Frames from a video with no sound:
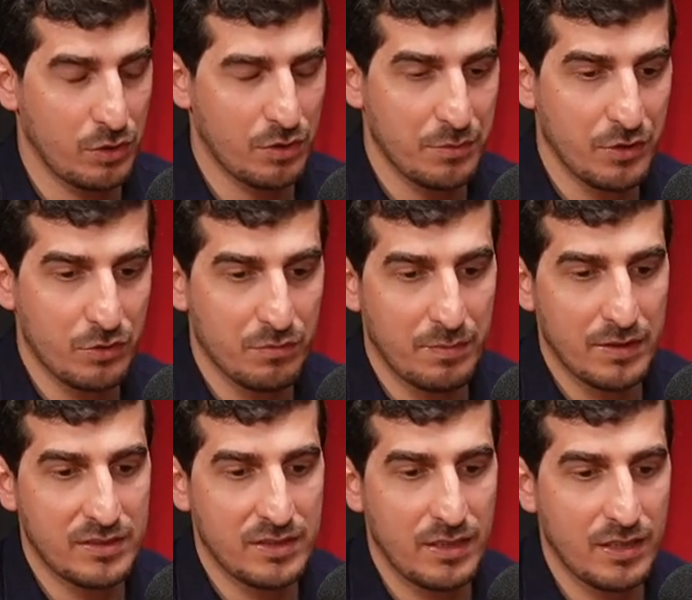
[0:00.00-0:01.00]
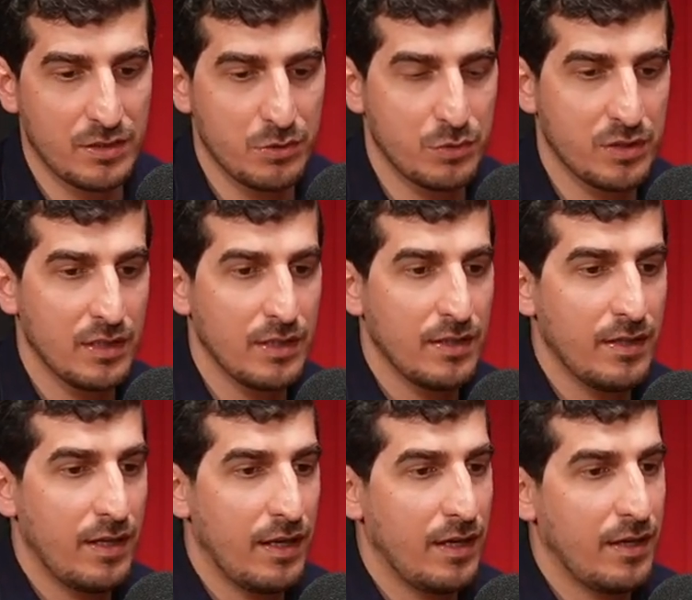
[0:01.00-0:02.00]
community of Palestinian Jews.
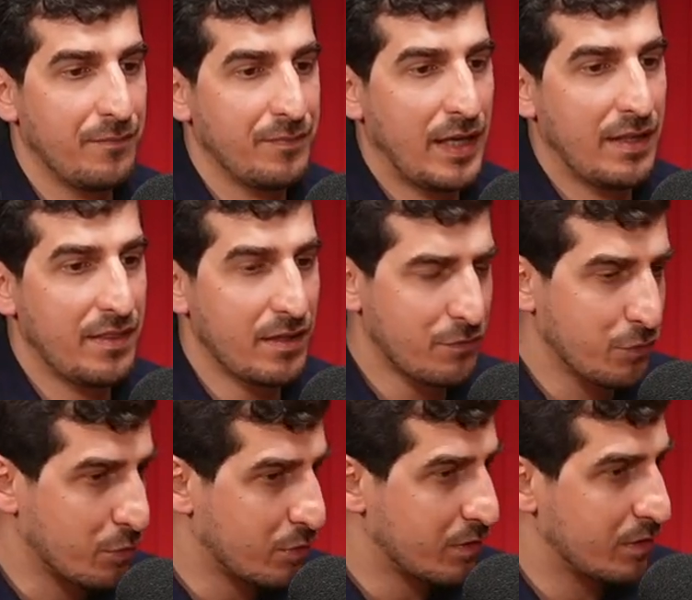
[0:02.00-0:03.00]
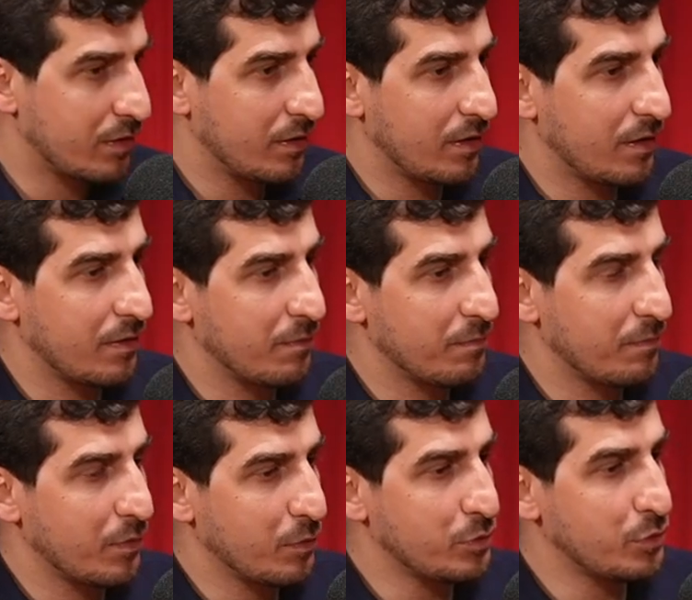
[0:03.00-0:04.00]
And therefore,
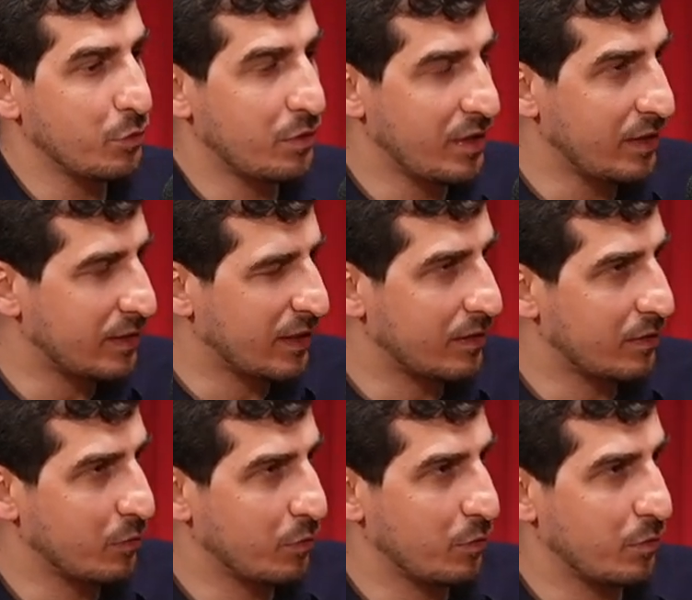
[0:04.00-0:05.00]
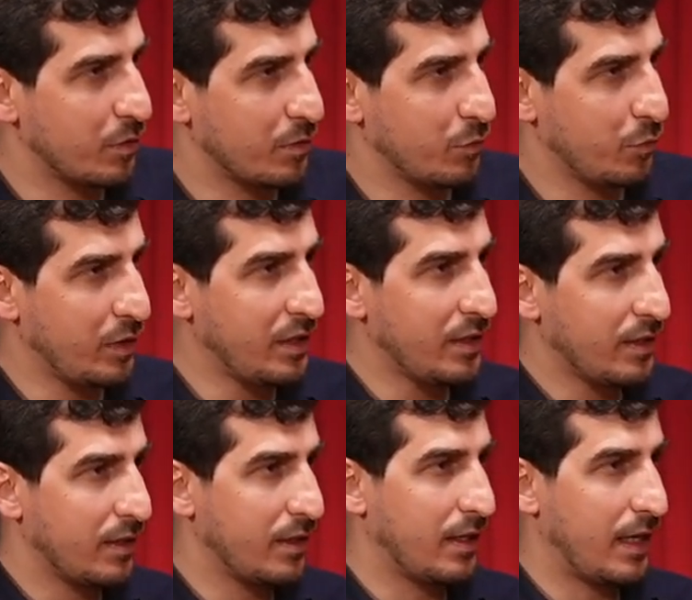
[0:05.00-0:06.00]
those who think that we
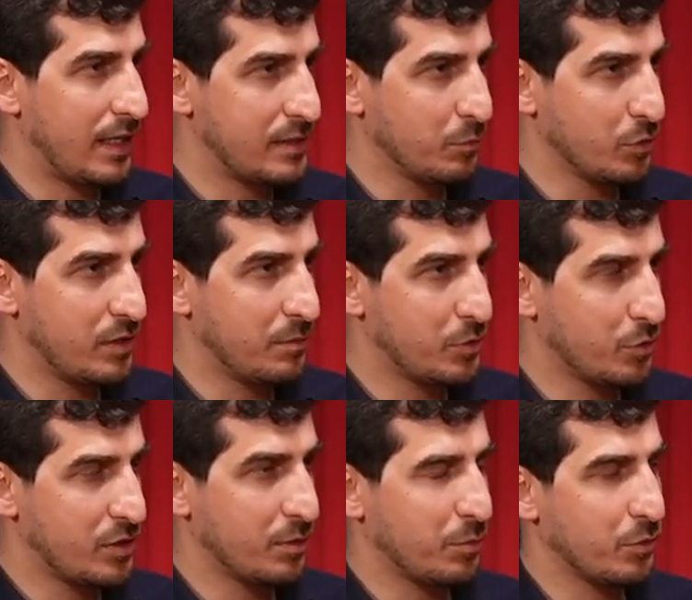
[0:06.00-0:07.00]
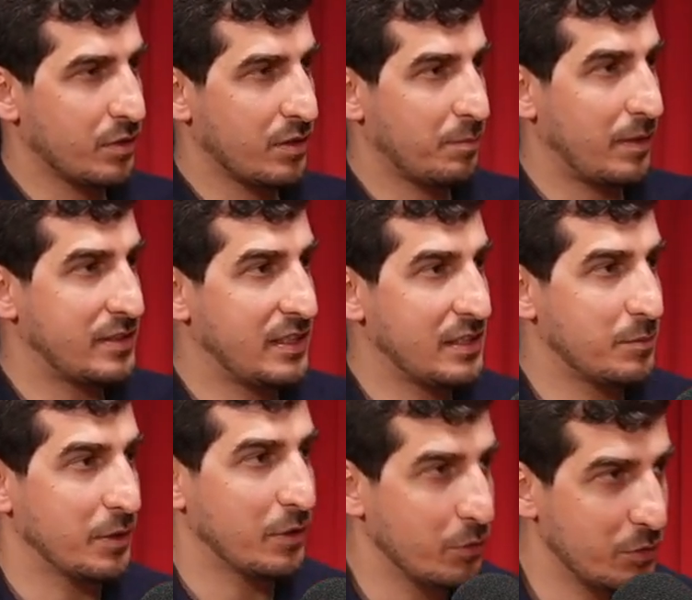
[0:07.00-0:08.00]
as Muslims should support the Palestinians
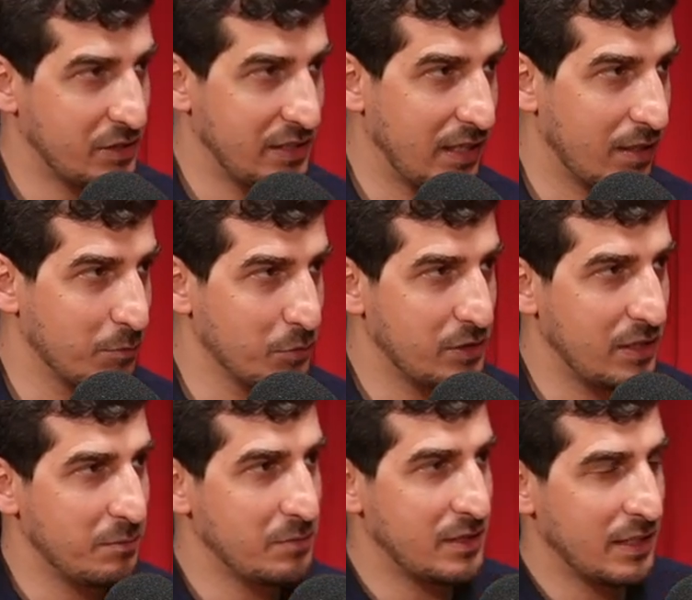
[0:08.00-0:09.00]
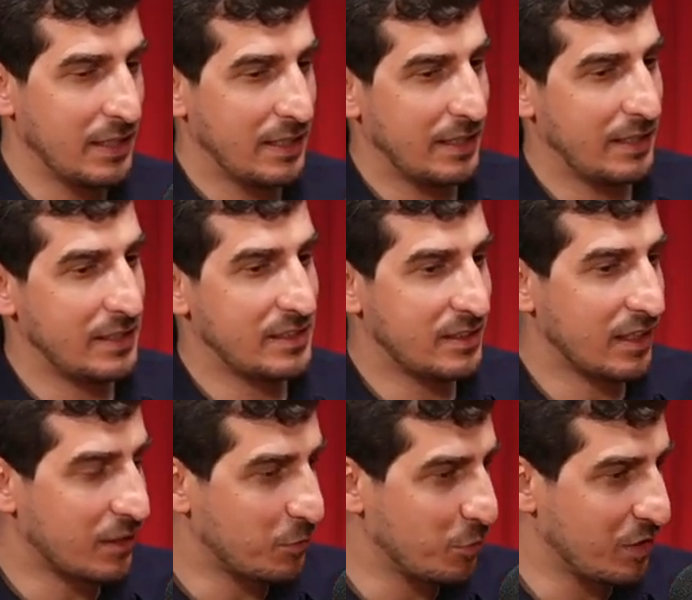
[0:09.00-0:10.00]
because they are Muslims, they
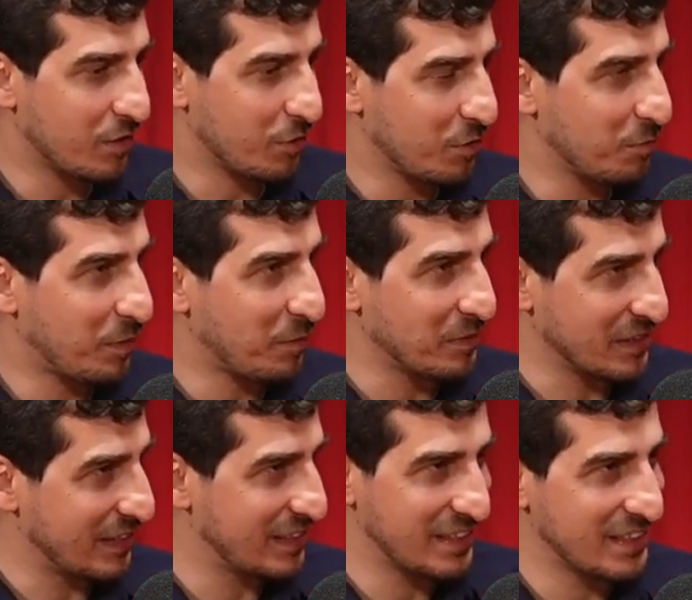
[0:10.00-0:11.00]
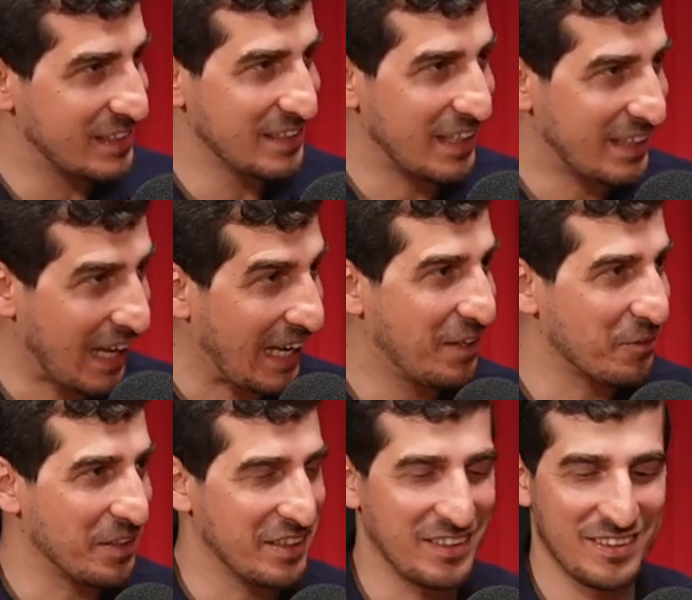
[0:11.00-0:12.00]
start with the wrong premise. It's not
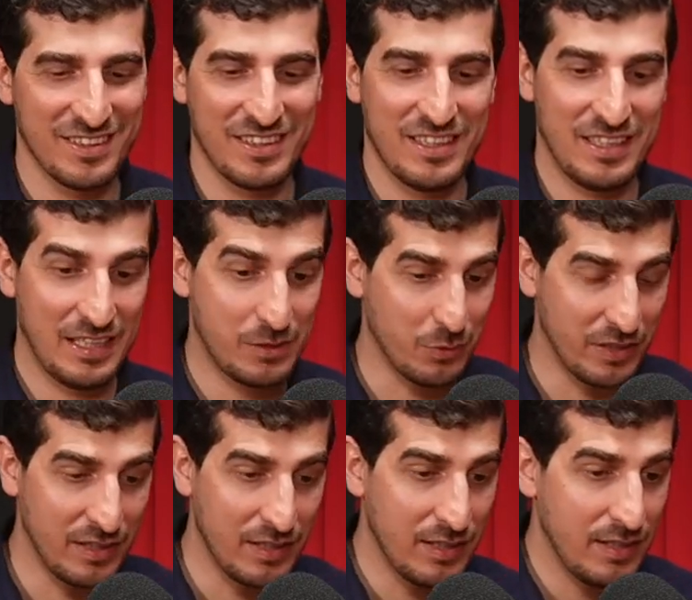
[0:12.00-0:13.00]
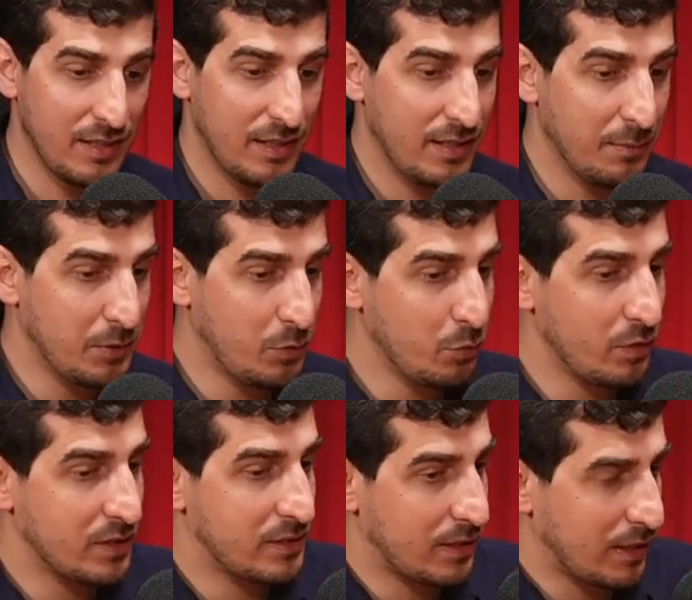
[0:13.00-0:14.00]
accurate. That's one. Number two,
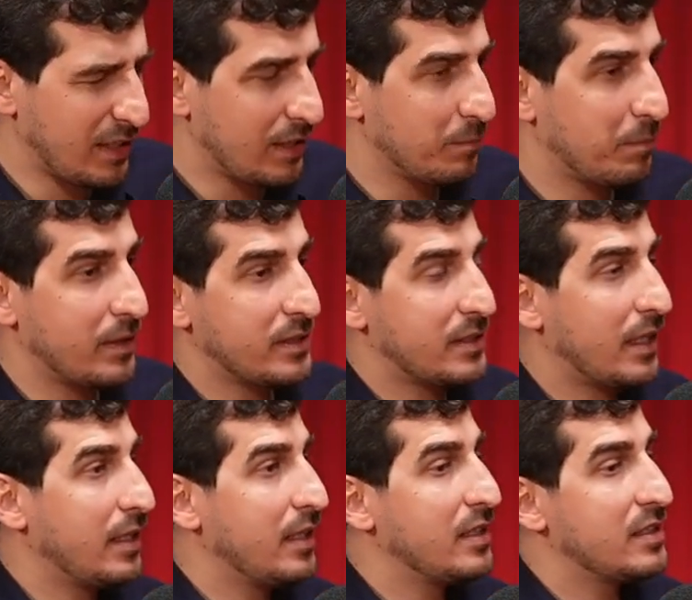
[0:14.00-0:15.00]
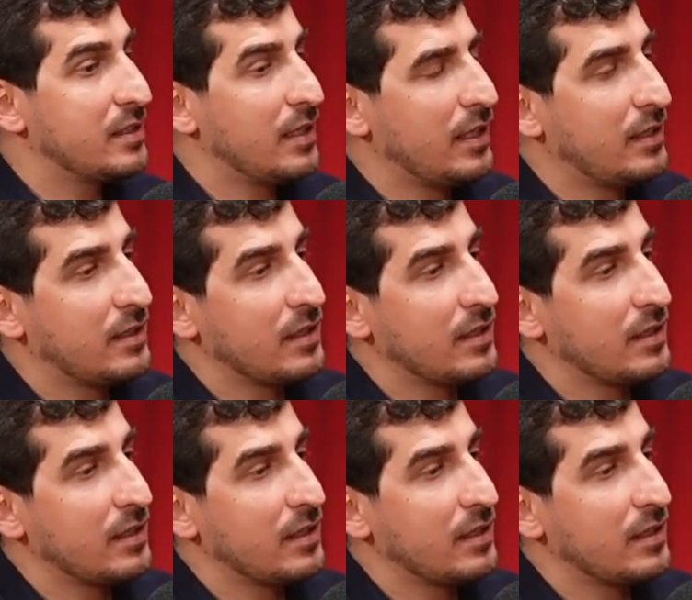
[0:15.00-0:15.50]
the struggle in Palestine is not